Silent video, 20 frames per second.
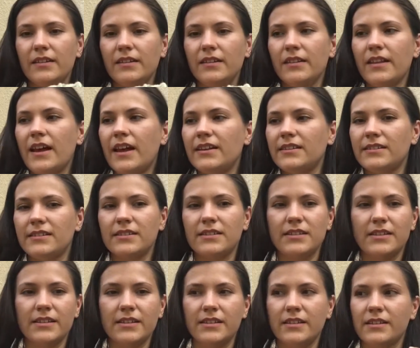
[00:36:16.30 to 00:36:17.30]
the
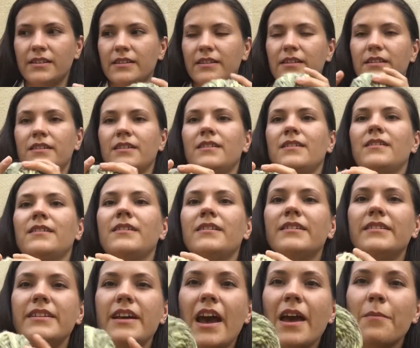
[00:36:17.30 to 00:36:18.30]
last
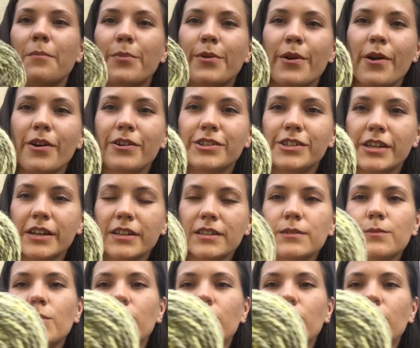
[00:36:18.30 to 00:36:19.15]
dye project